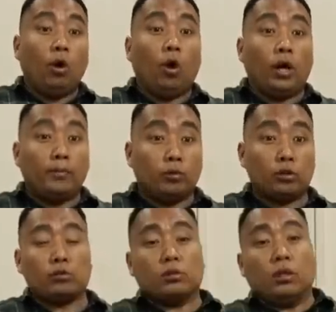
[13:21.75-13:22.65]
or I'm
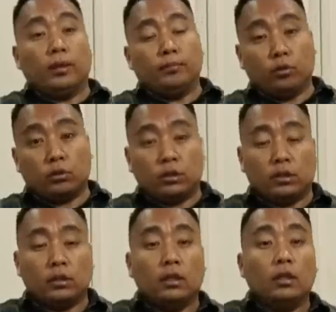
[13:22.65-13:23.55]
not
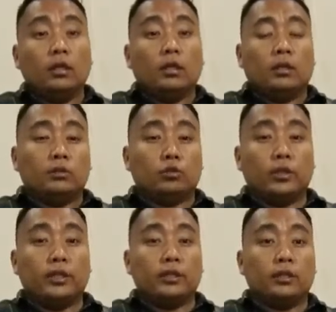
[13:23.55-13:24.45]

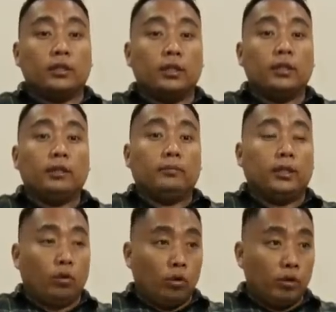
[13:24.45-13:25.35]
joining the
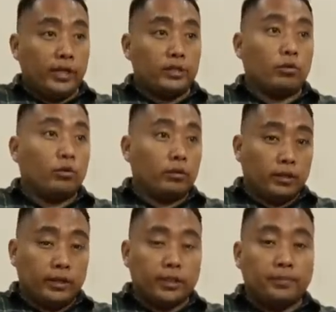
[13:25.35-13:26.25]
Congress or
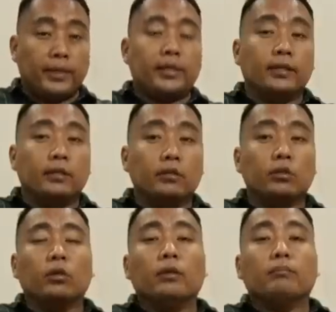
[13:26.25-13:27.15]
independent,
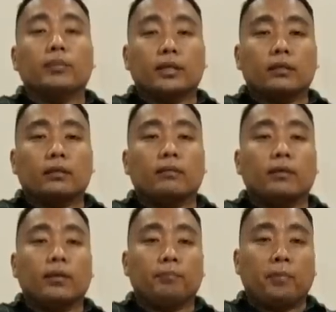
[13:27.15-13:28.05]

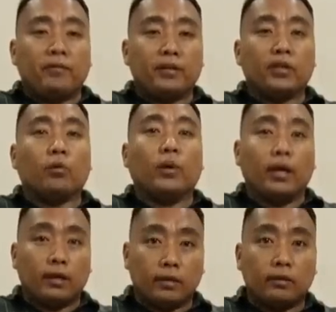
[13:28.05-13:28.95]
but paving the
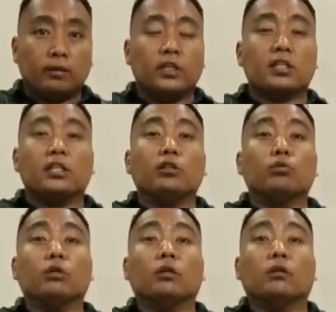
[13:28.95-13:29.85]
way, listening
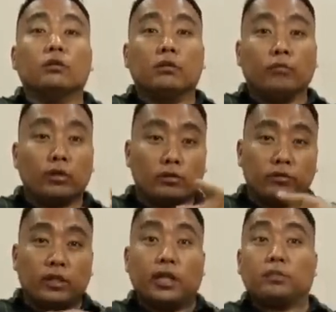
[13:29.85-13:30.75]
to the voice
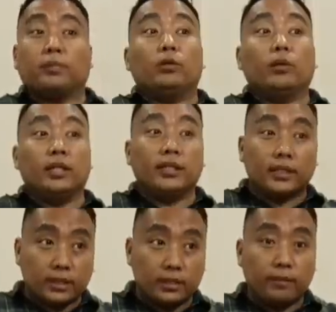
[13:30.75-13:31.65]
of the Gas Paniwan
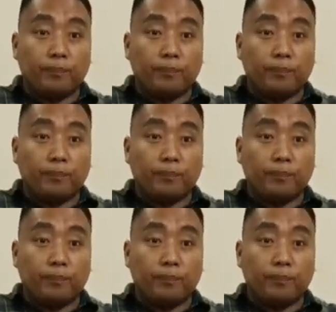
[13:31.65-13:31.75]
leaders.